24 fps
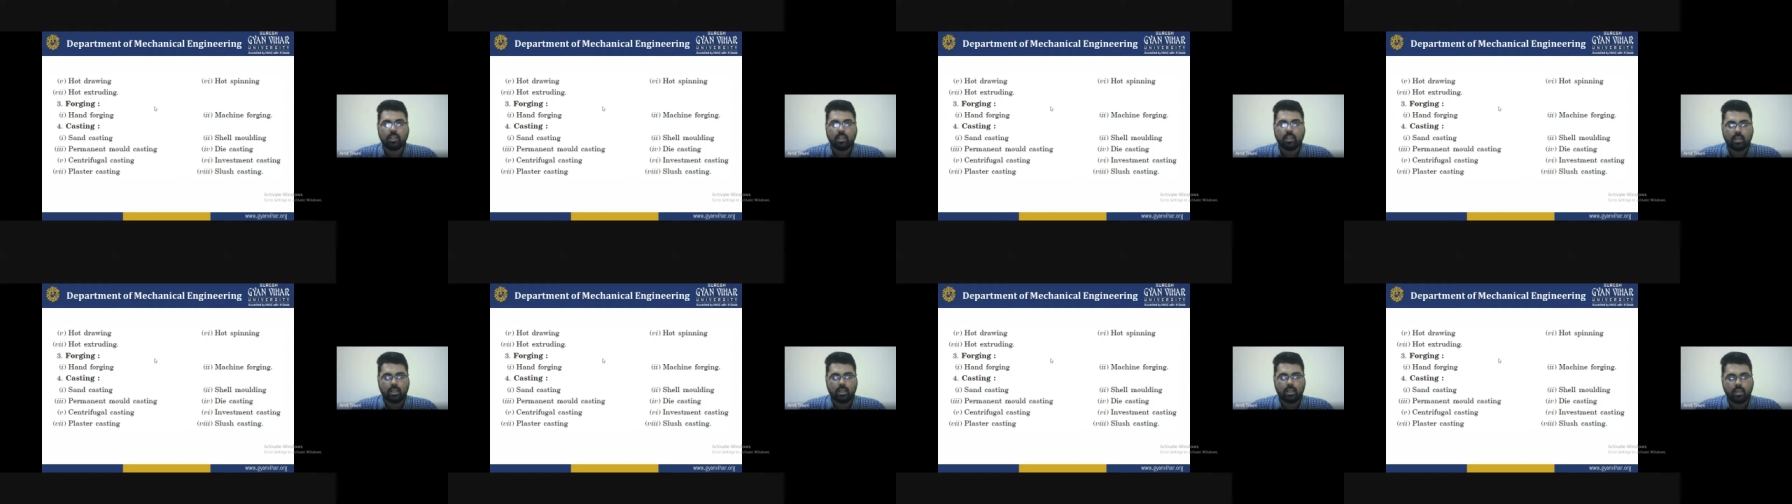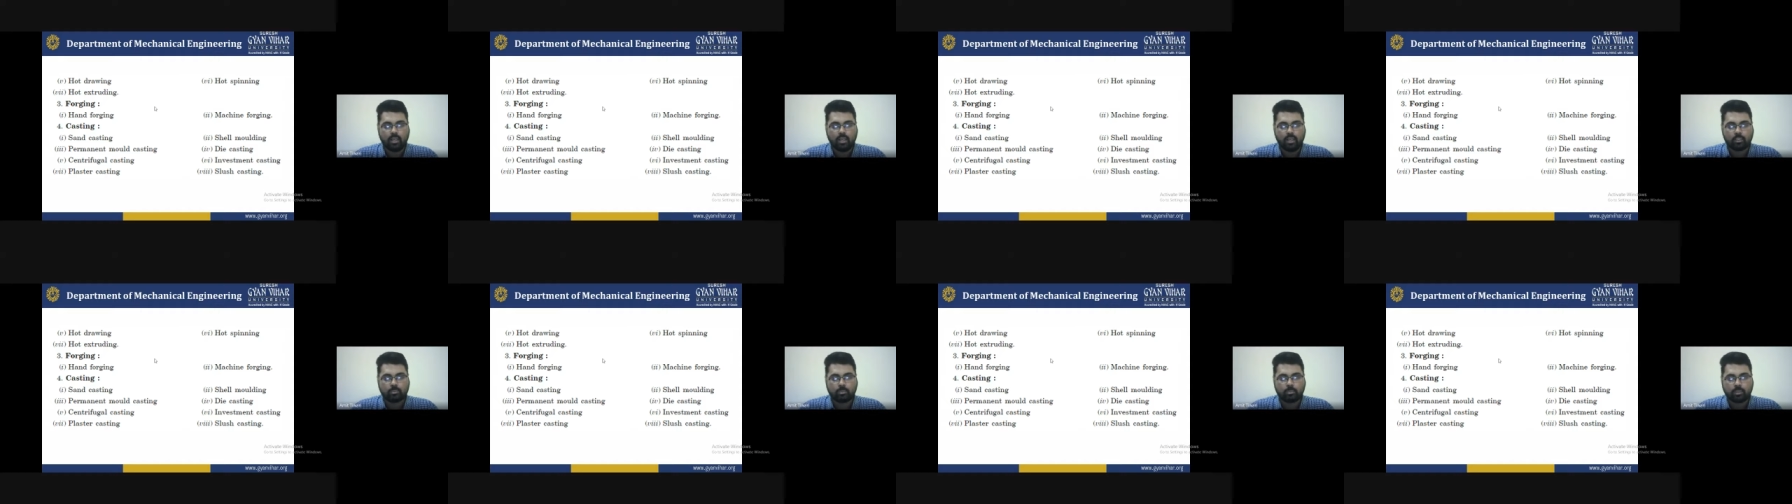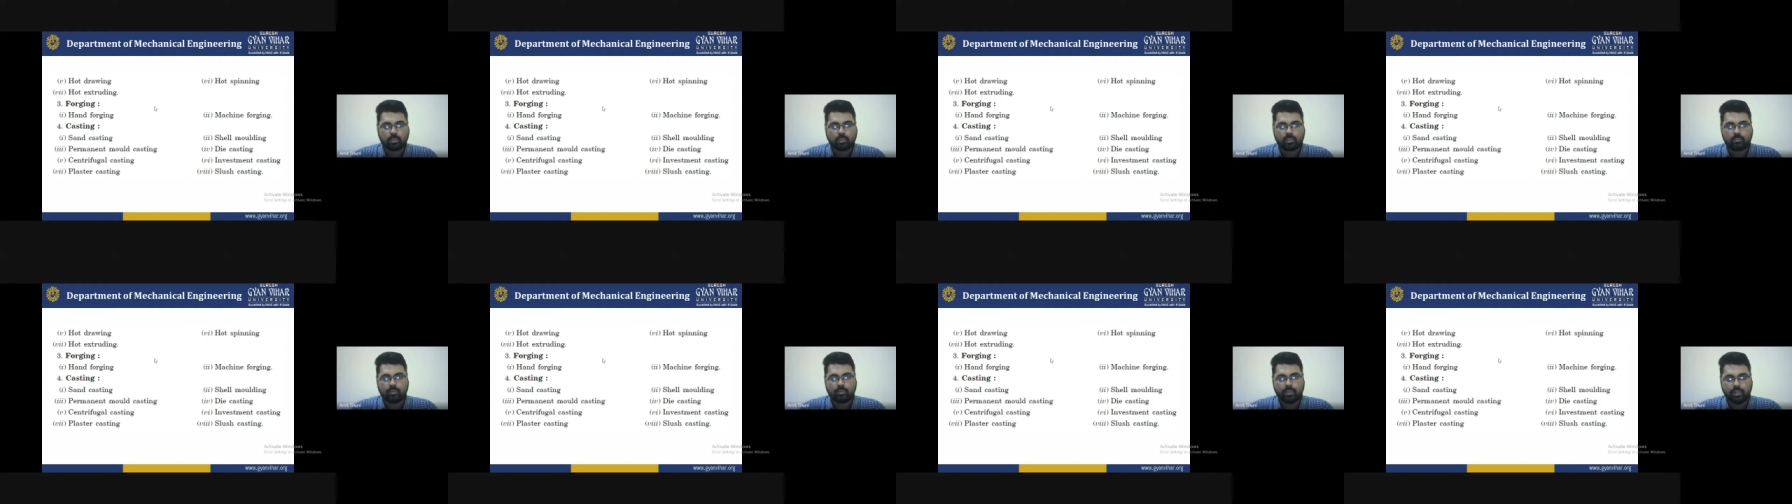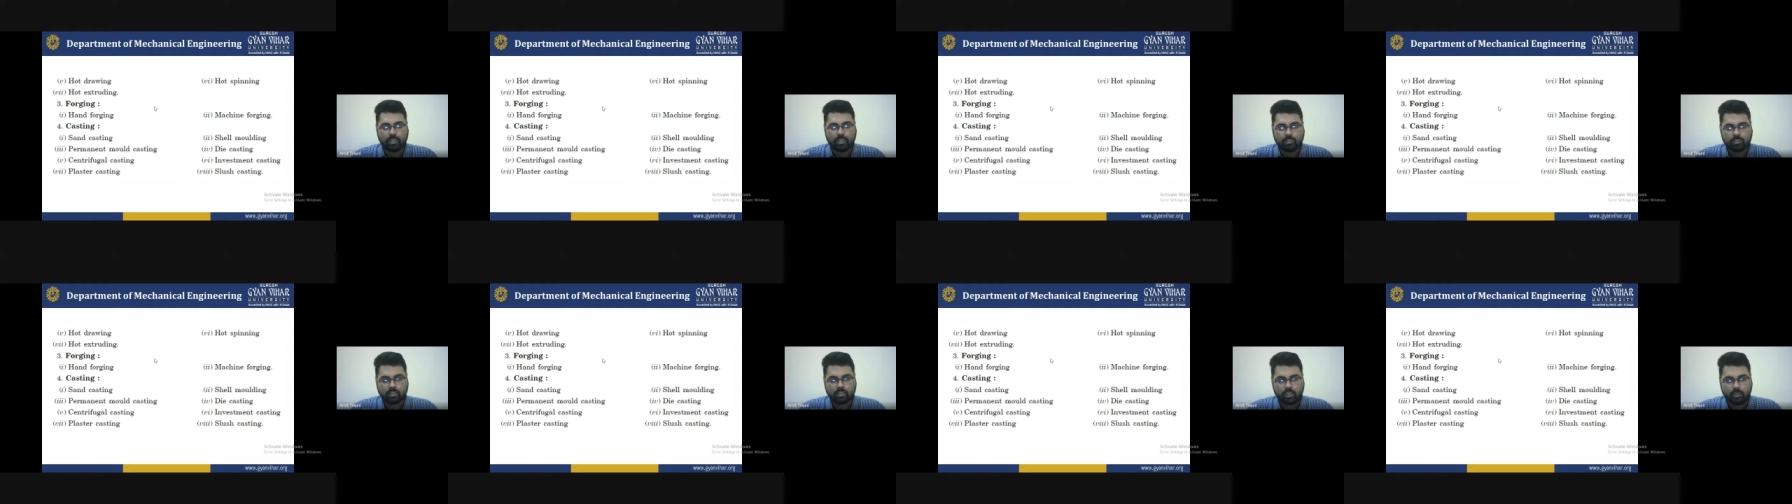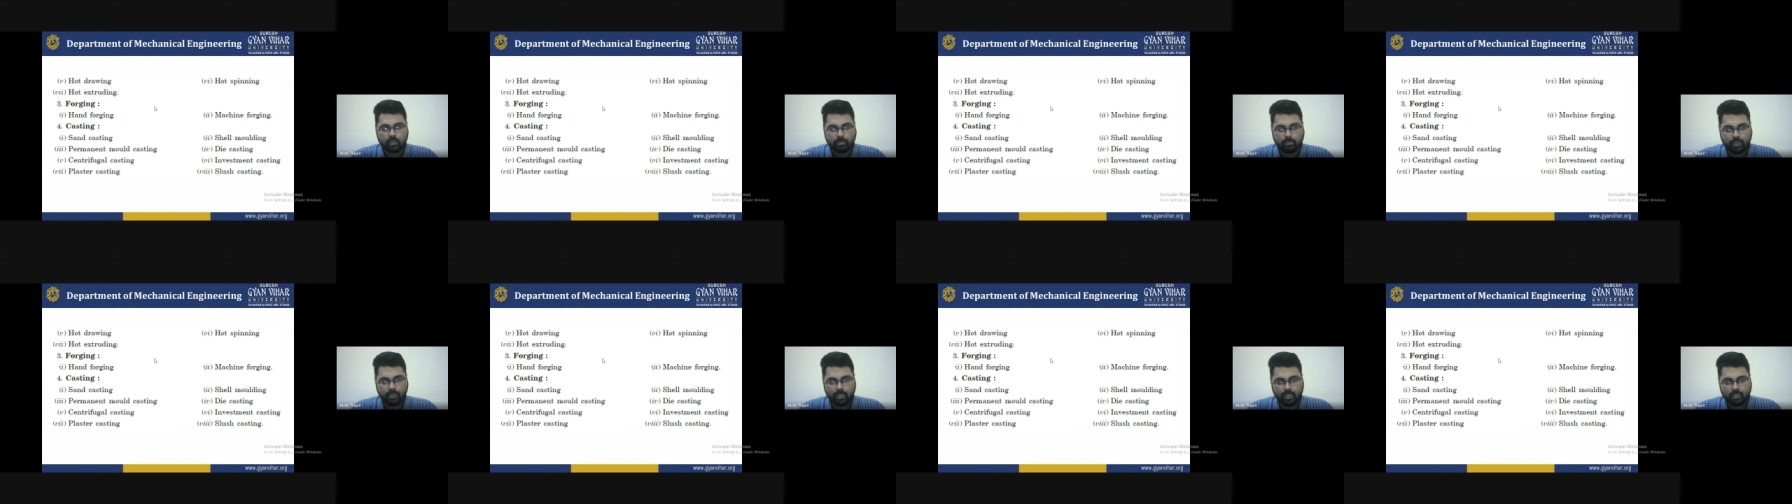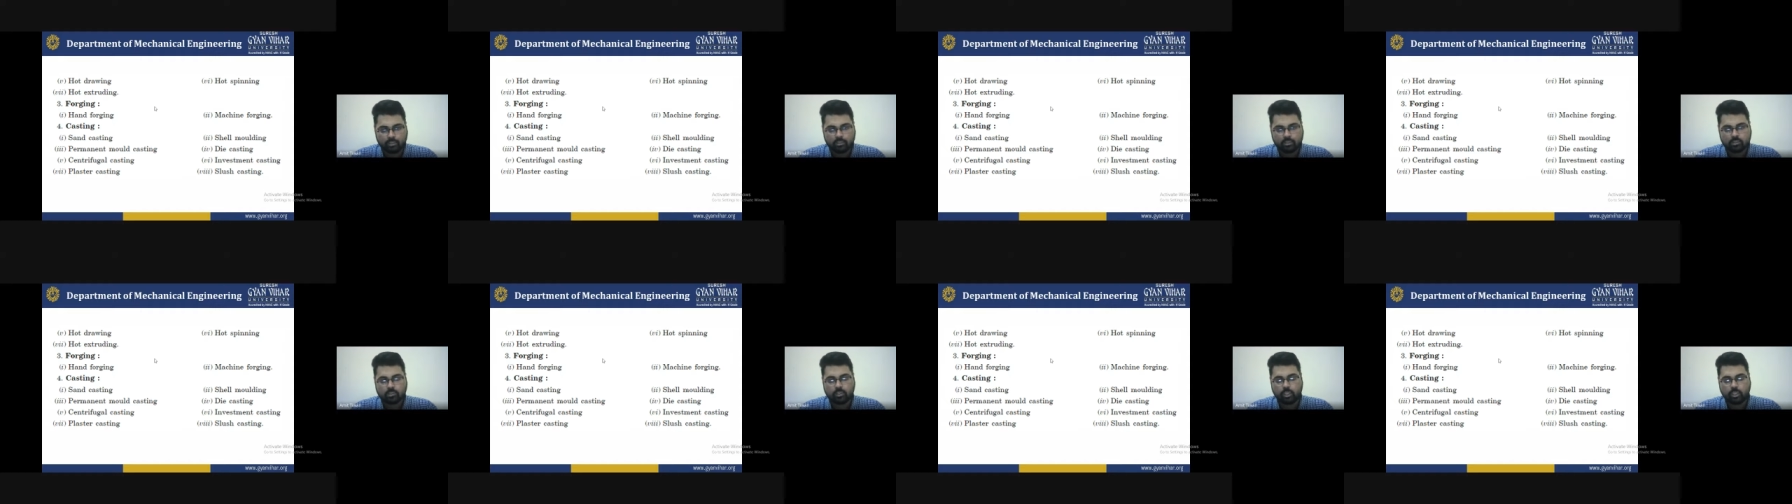as per the industrial applications.